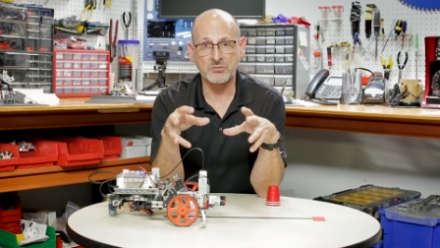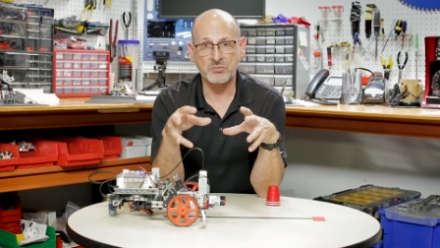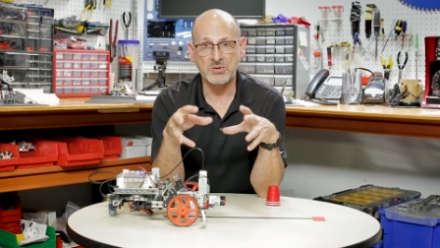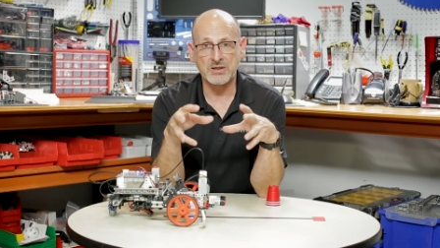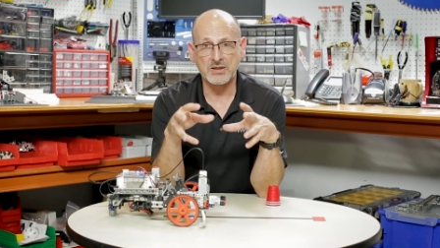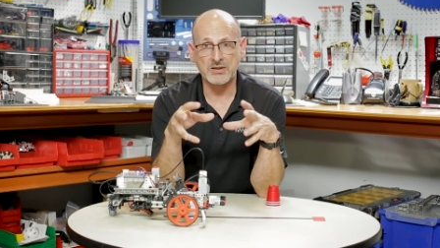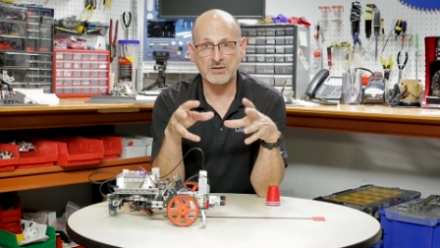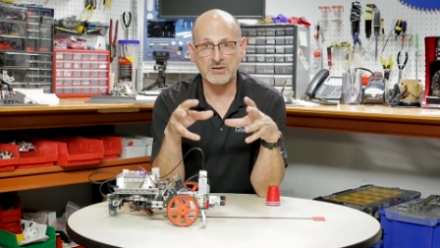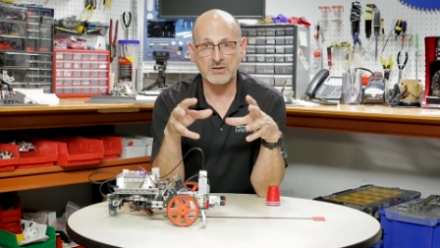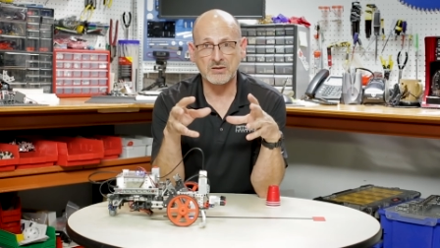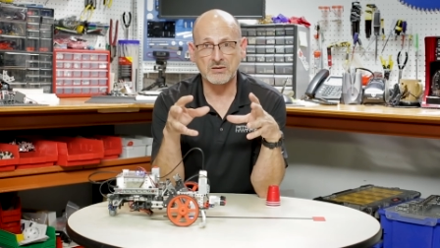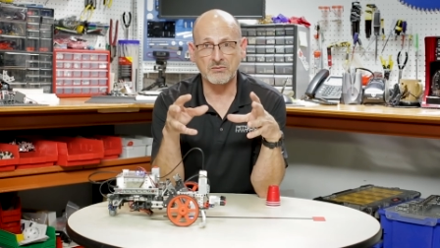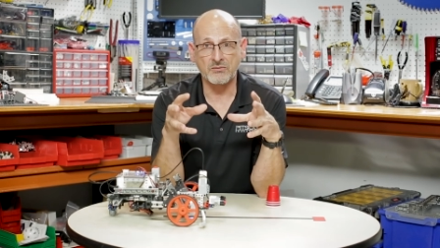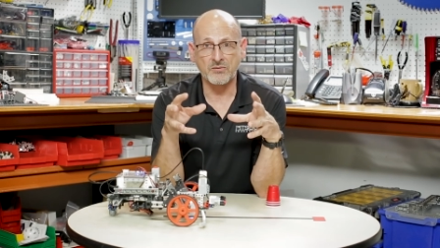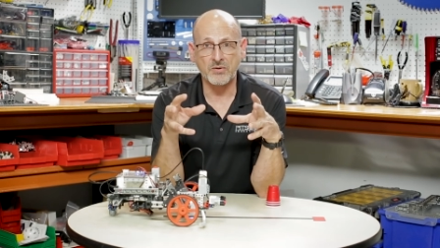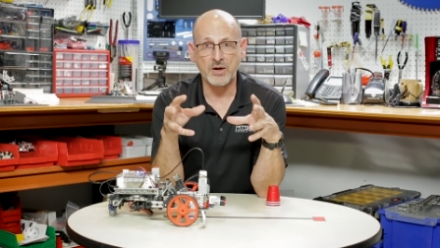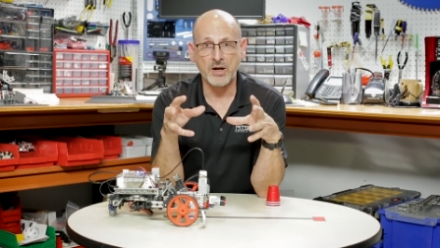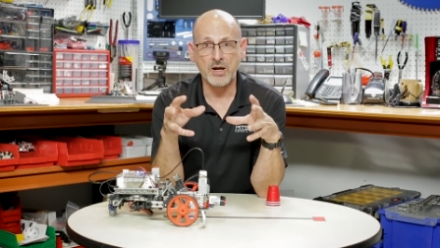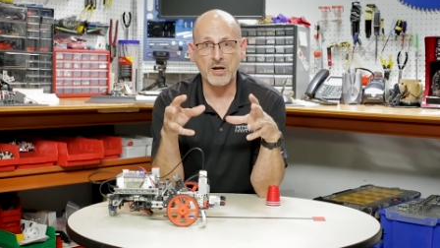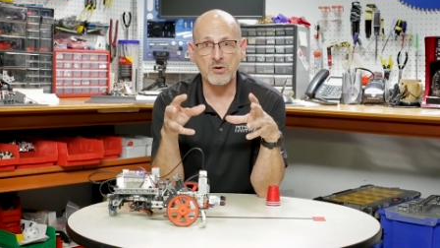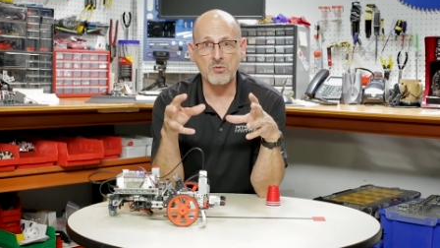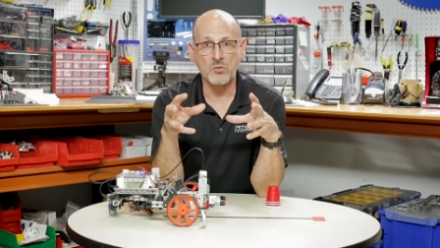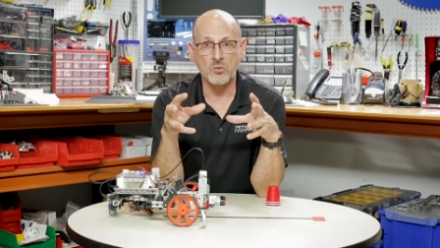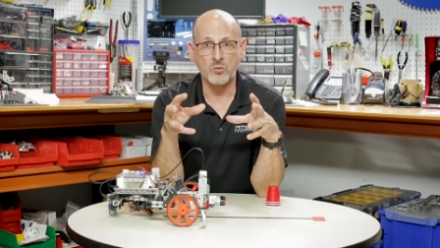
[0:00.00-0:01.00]
because it's a
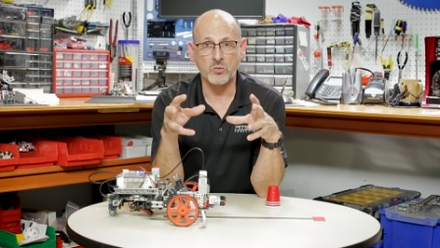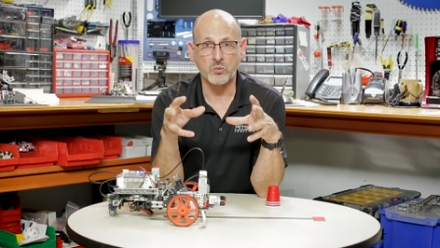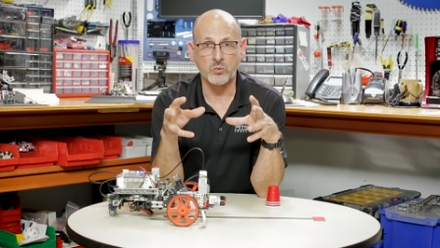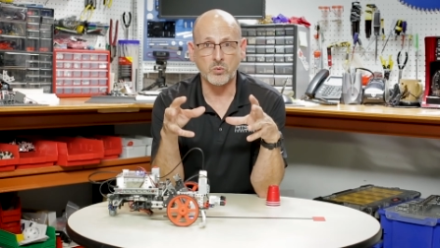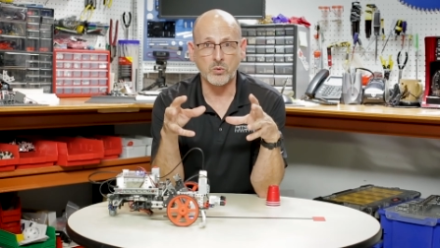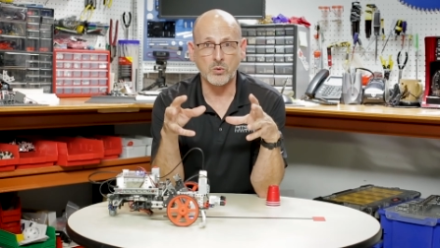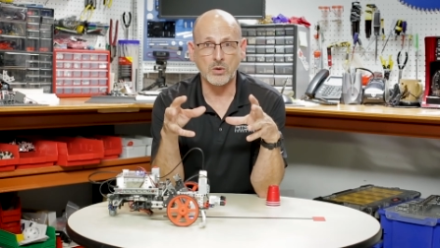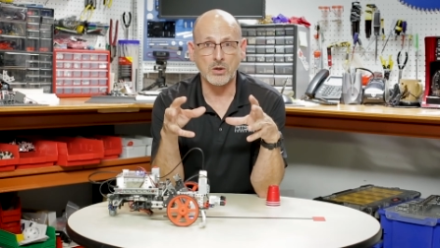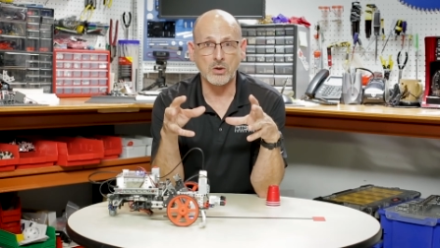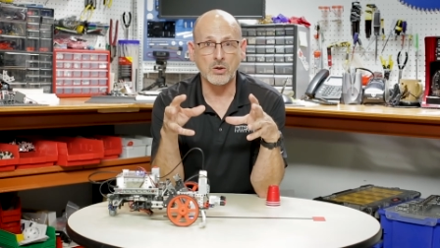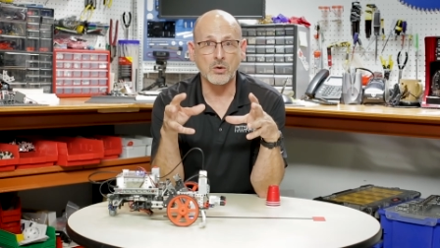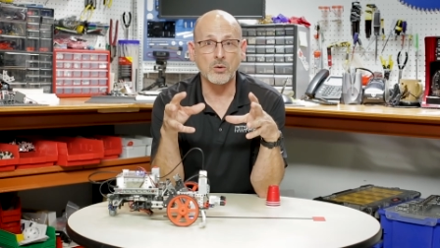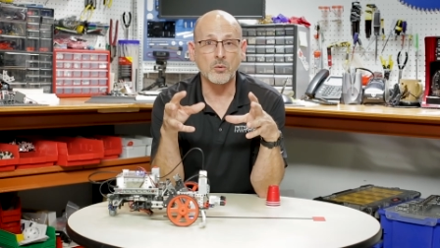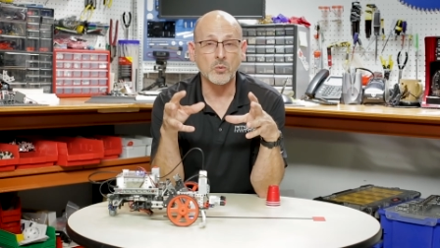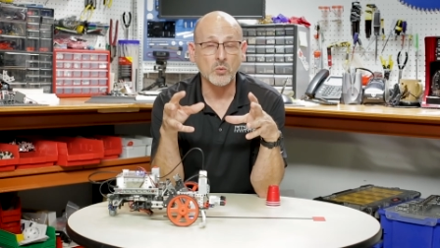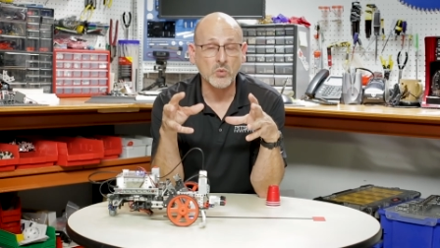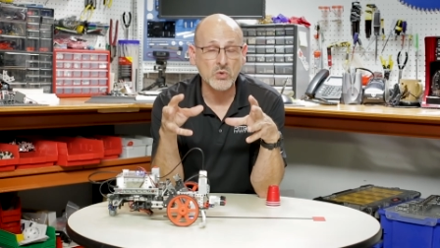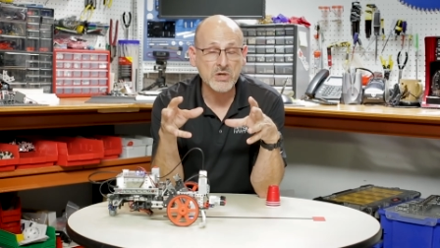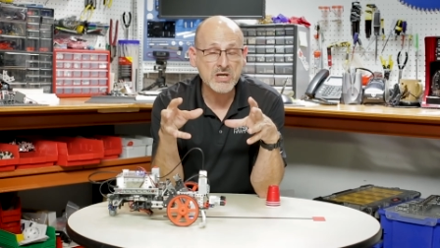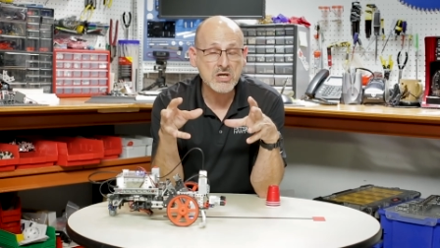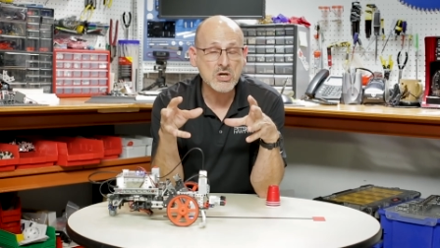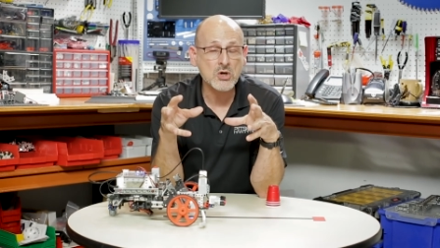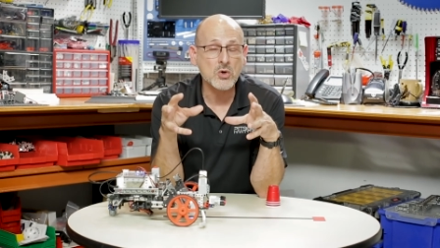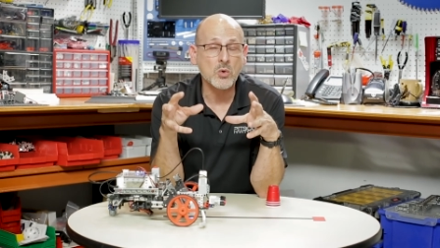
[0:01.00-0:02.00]
very
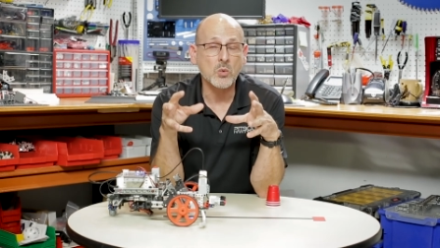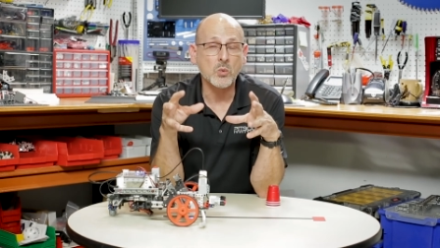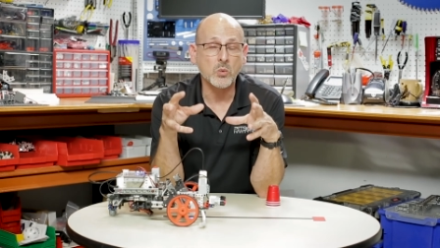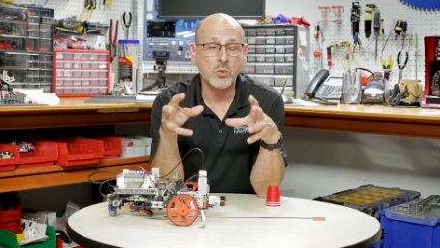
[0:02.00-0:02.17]
real